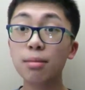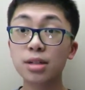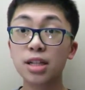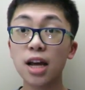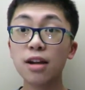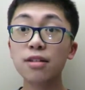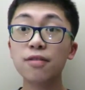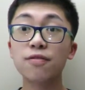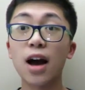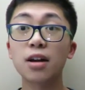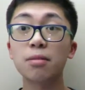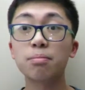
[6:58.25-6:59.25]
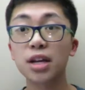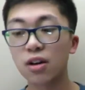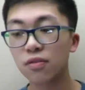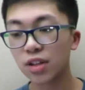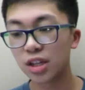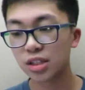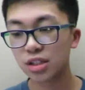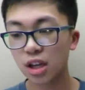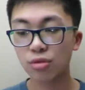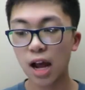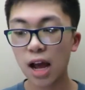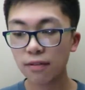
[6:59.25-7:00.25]
Number 10, the final pick of this
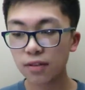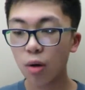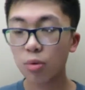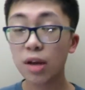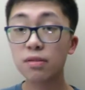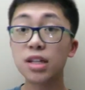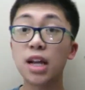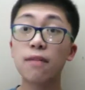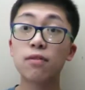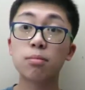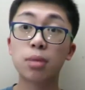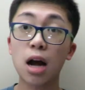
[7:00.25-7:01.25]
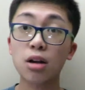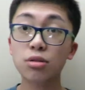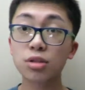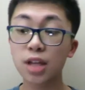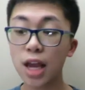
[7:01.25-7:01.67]
draft, we have the Denver Broncos